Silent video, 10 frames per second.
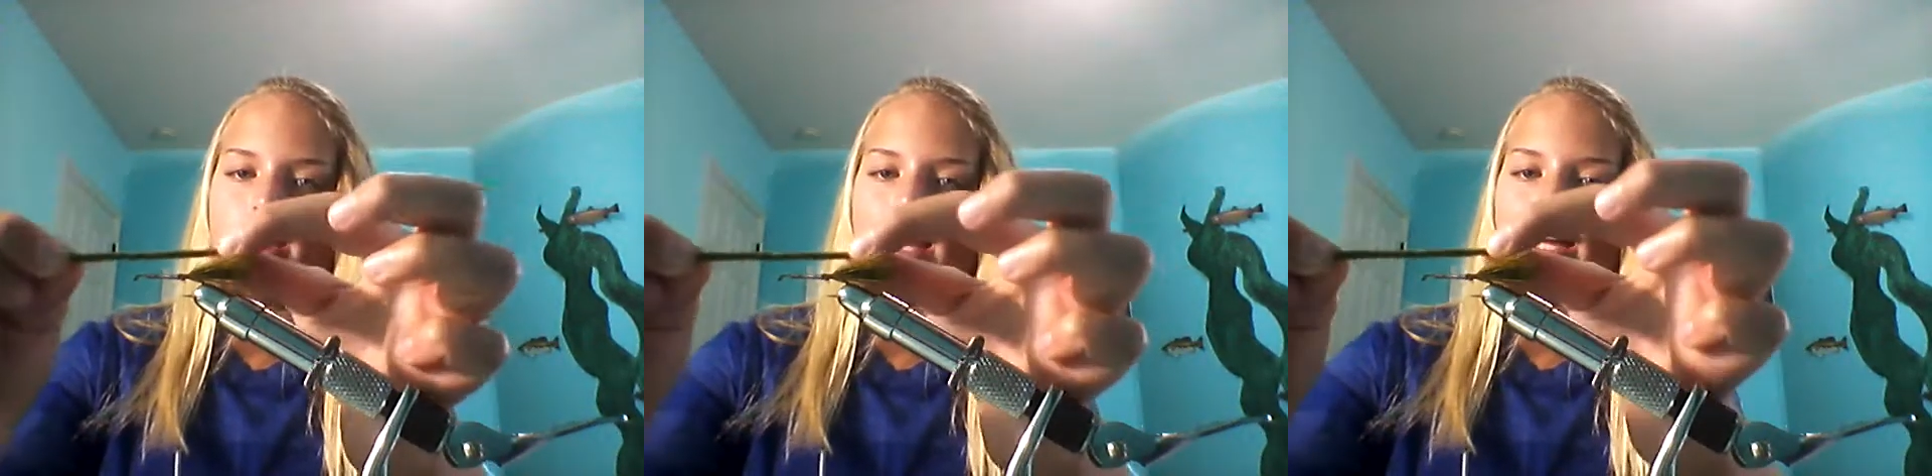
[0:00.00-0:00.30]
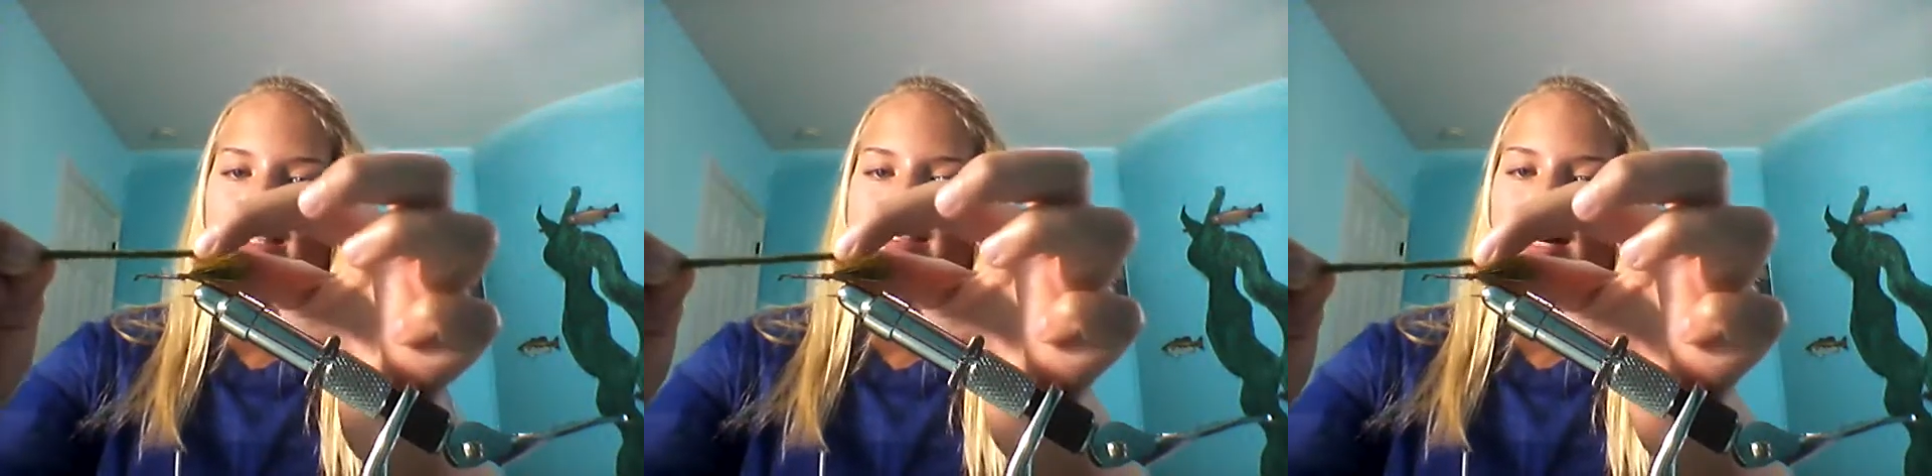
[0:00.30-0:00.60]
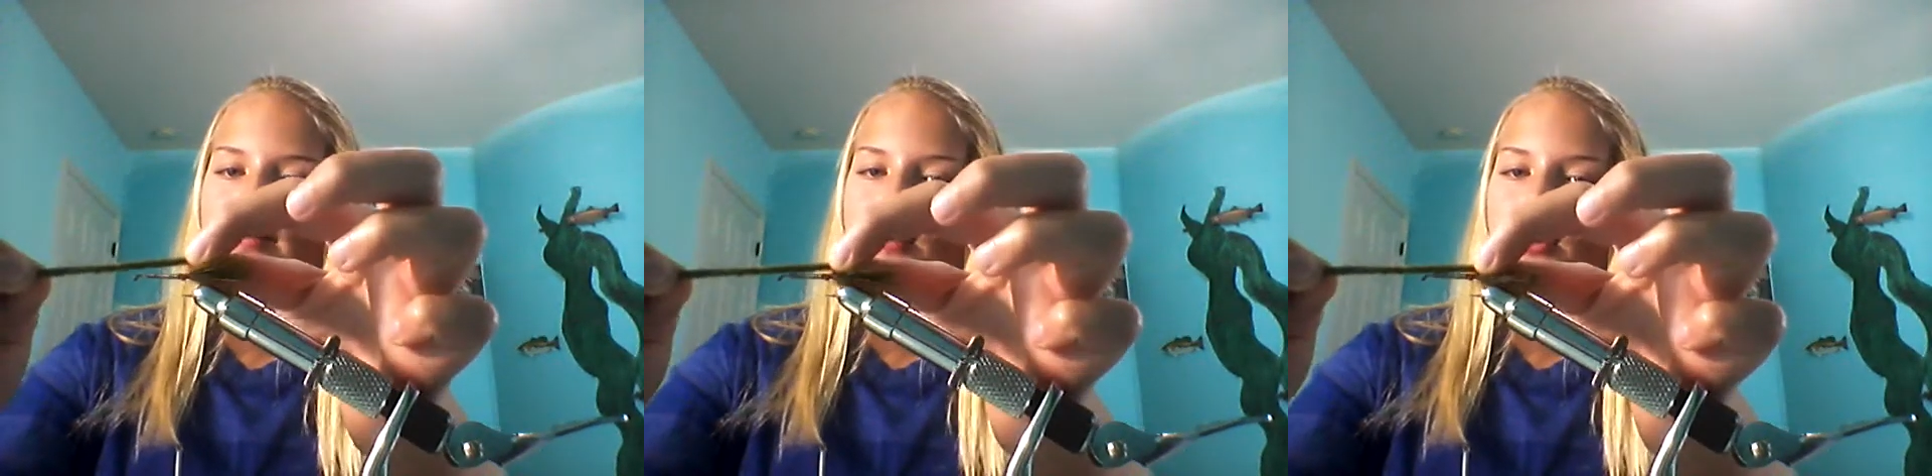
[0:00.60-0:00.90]
like
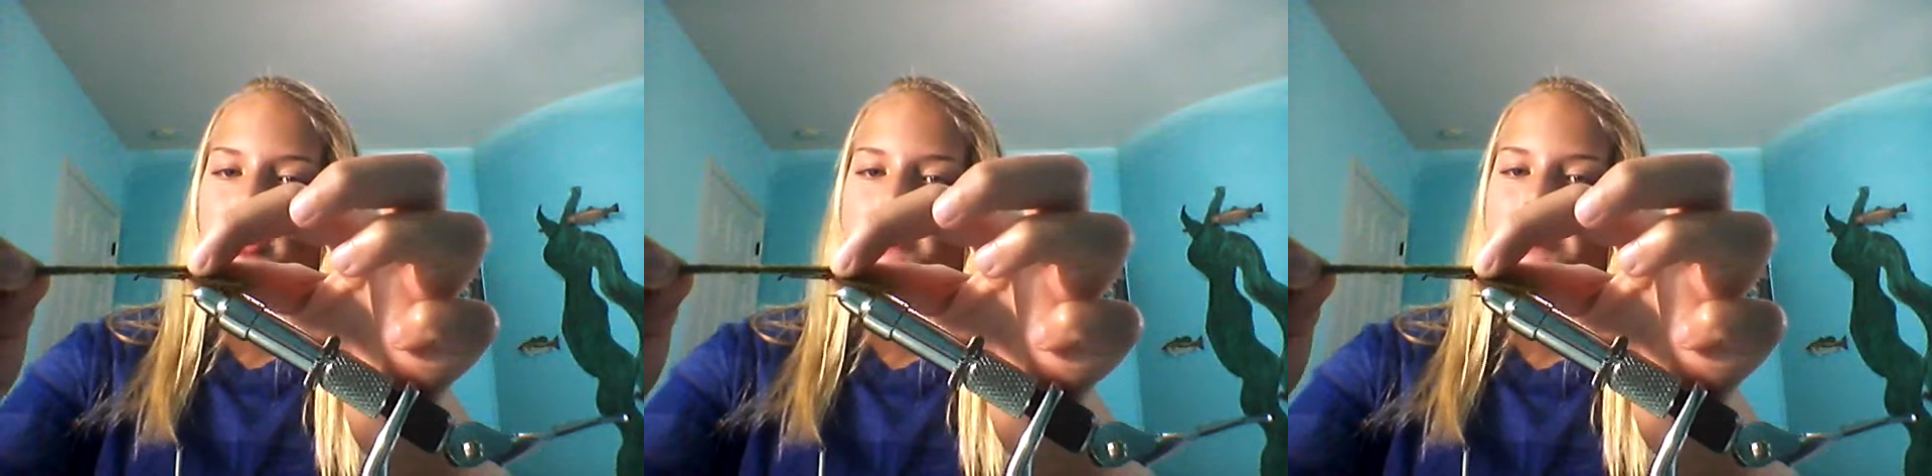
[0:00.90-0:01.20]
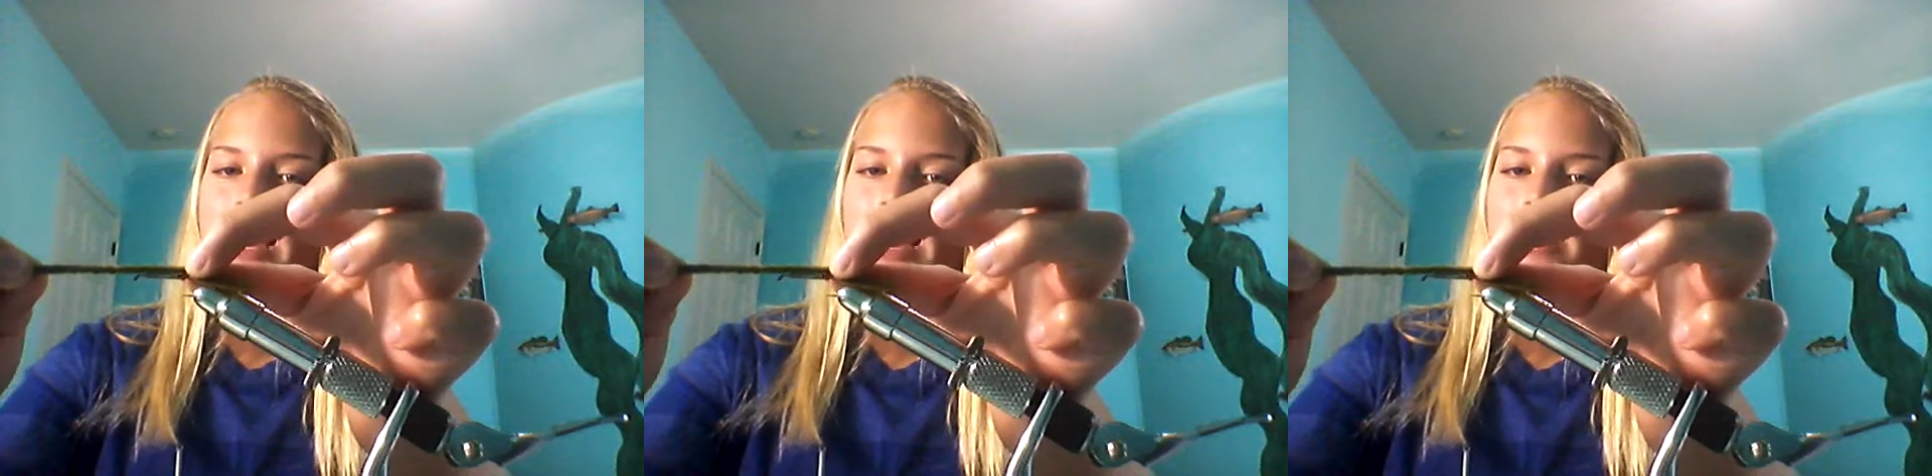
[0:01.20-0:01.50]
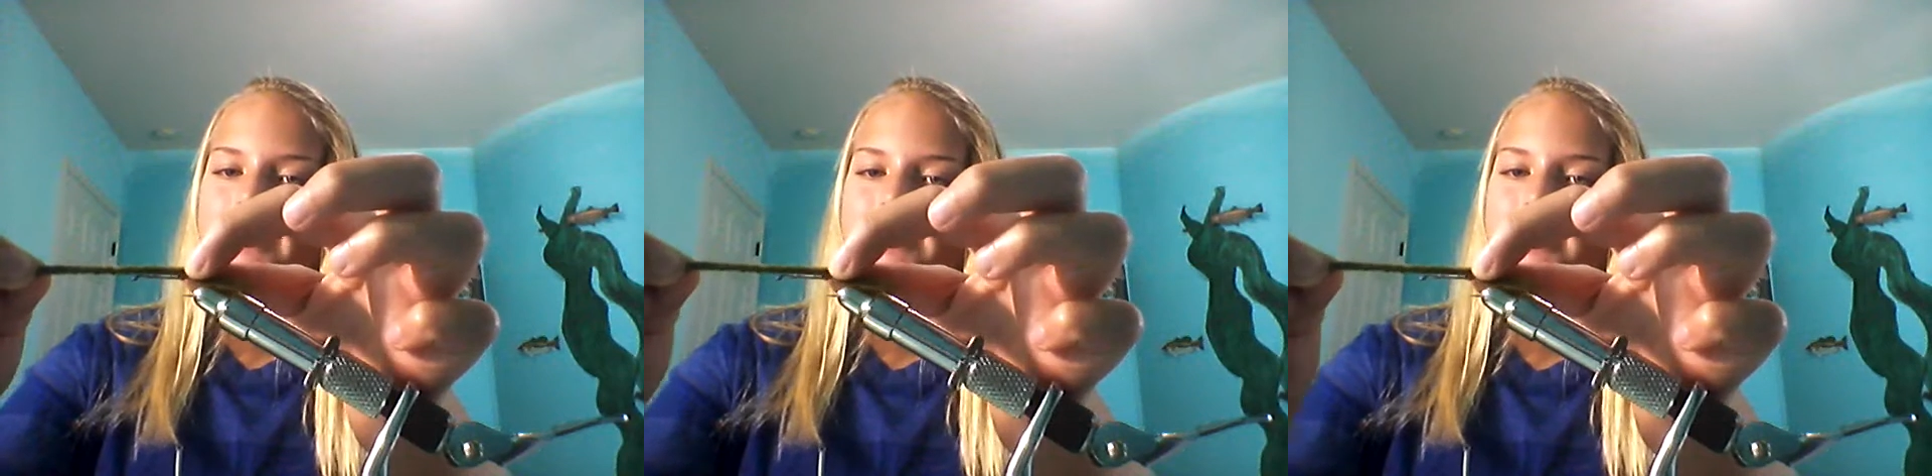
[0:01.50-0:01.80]
double the
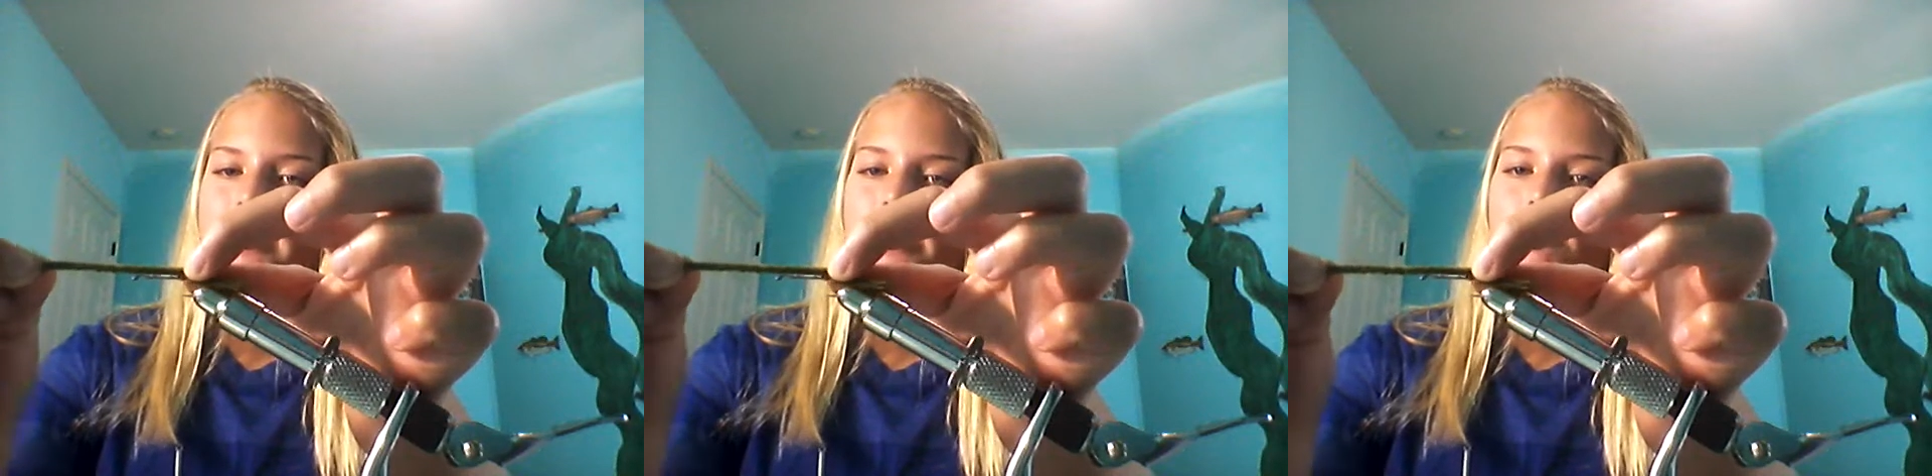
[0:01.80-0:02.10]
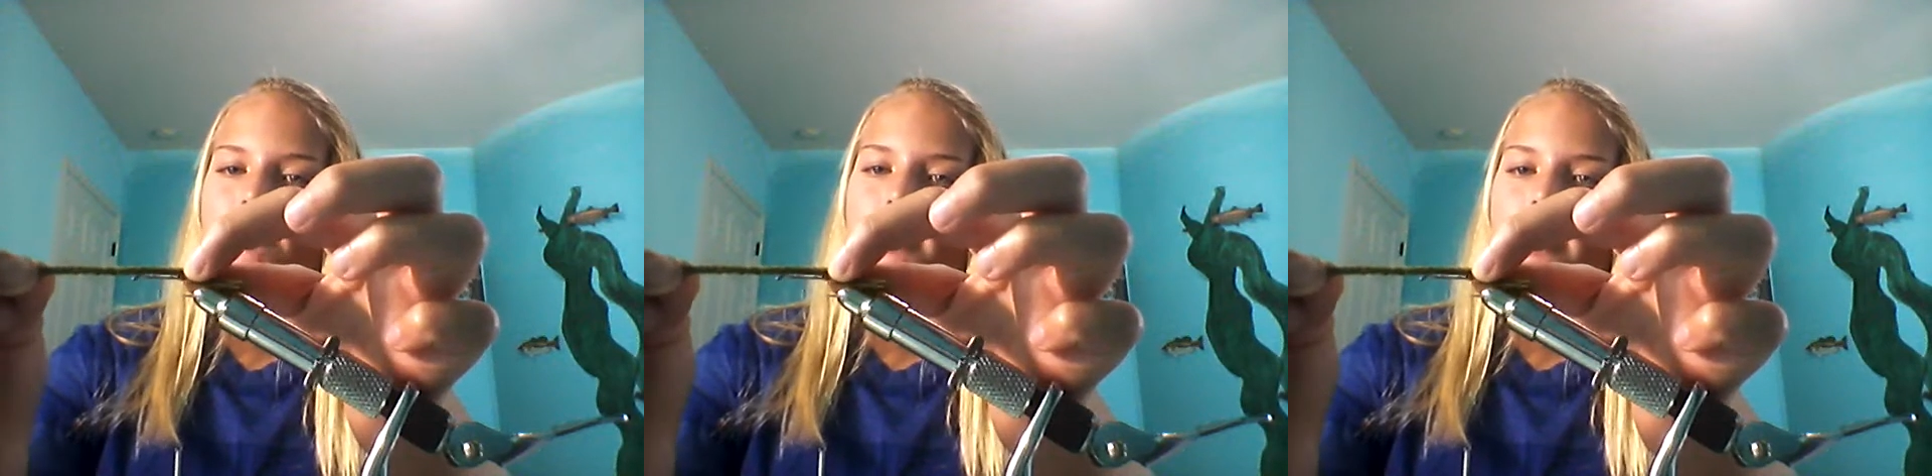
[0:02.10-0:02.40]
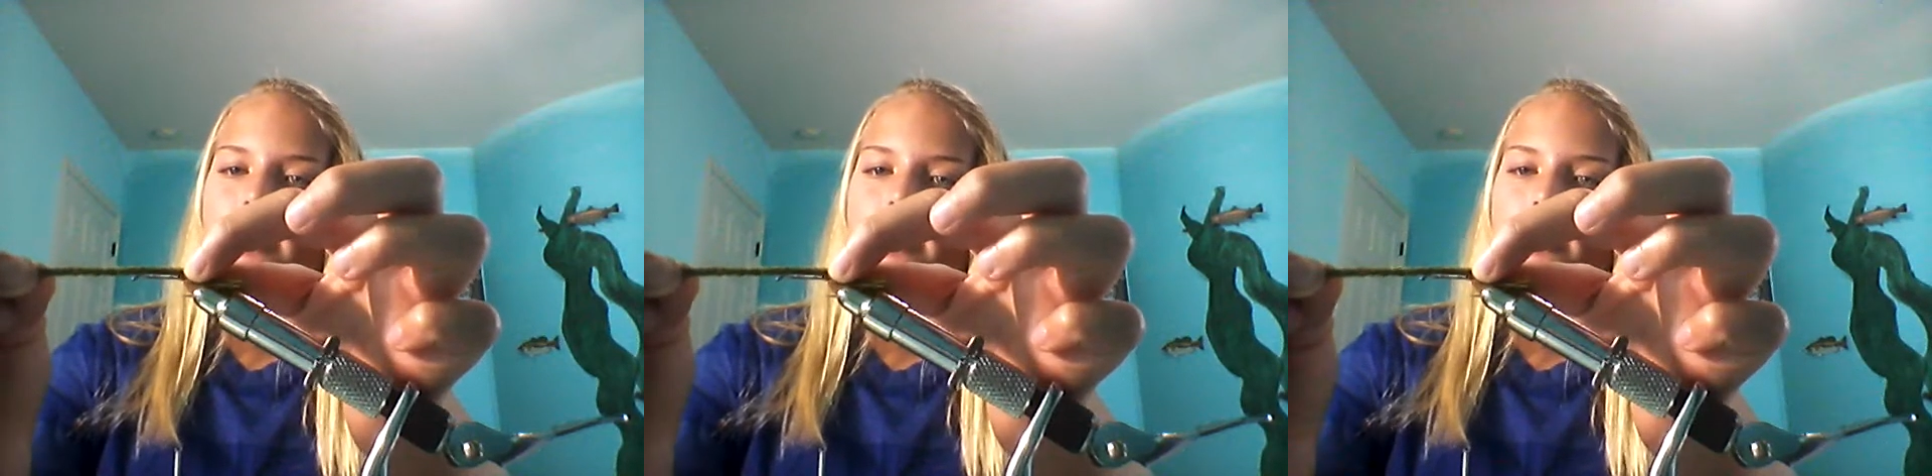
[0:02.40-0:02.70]
size of the